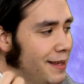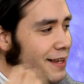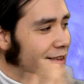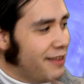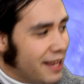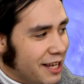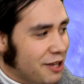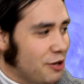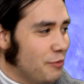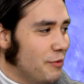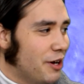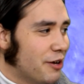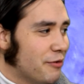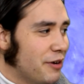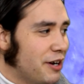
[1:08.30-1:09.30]
Thank you,
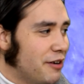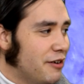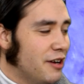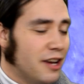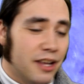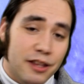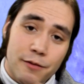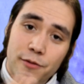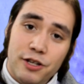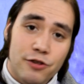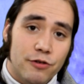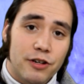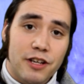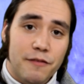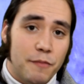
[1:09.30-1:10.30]
Moderator. The
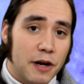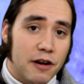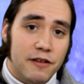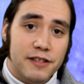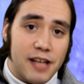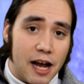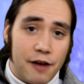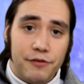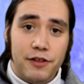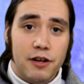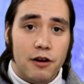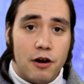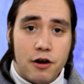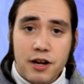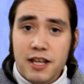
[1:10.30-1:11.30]
majority of parents out
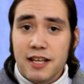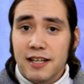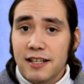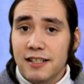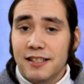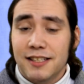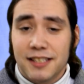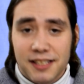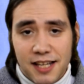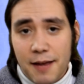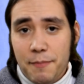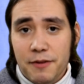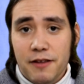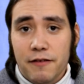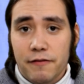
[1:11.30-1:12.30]
there already
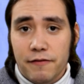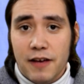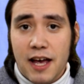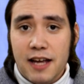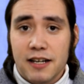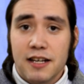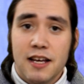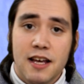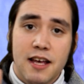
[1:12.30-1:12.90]
accept the fact